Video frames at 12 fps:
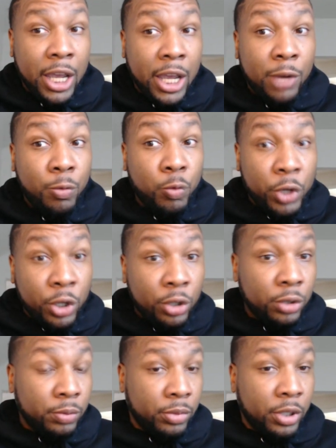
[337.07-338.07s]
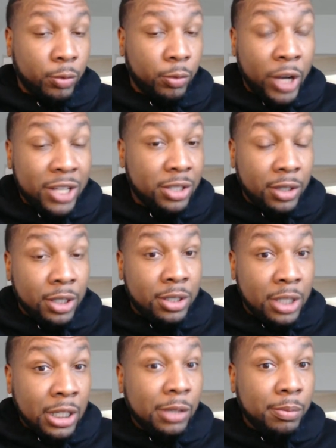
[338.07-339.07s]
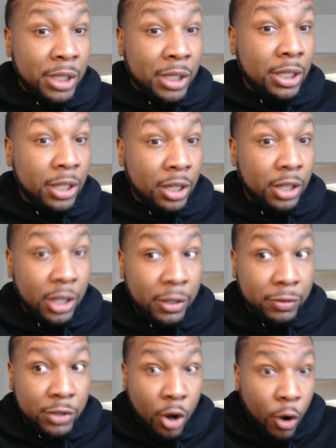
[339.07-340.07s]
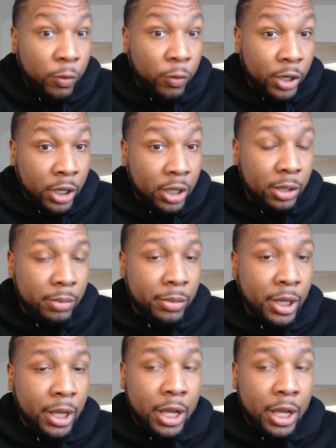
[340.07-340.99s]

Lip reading: and will the rest of the team be good enough to overcome